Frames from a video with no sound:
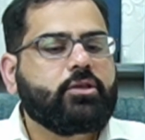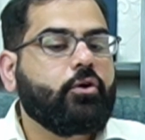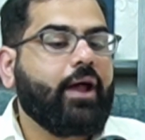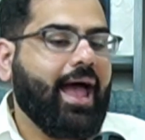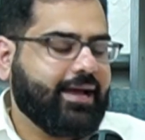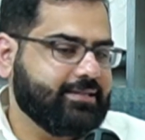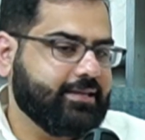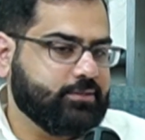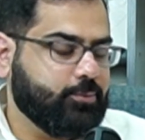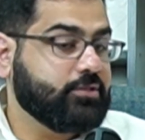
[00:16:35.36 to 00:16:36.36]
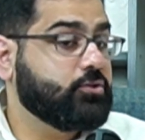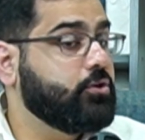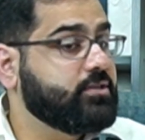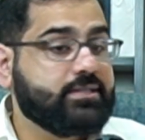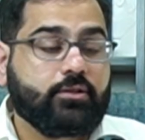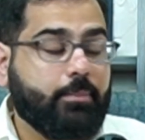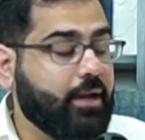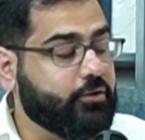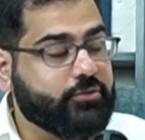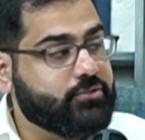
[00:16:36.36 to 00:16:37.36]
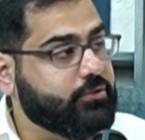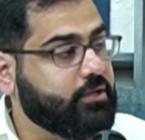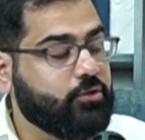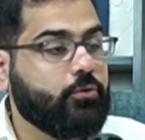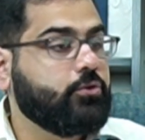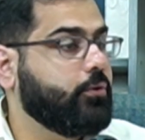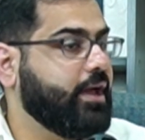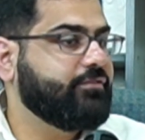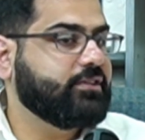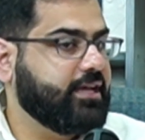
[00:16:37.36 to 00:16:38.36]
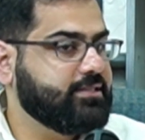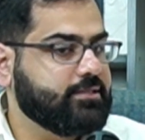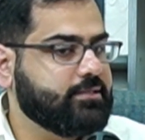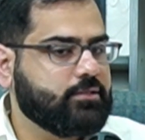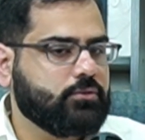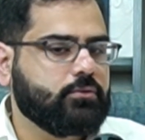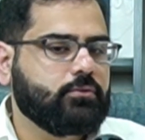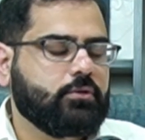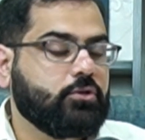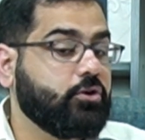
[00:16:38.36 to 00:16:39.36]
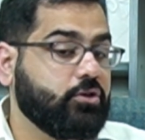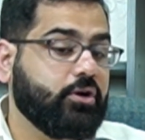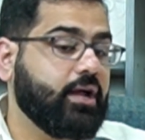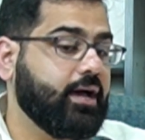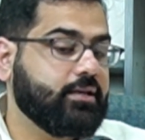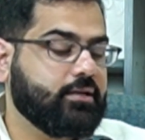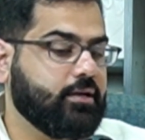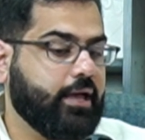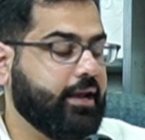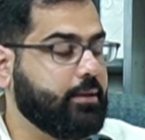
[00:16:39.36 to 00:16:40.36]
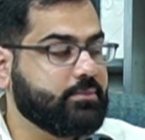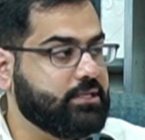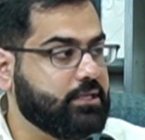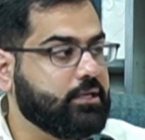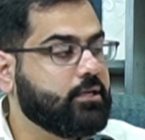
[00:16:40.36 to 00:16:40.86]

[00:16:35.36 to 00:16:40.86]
you're acting as one, so you're still a medical student. You don't have a license to. You're not an MD.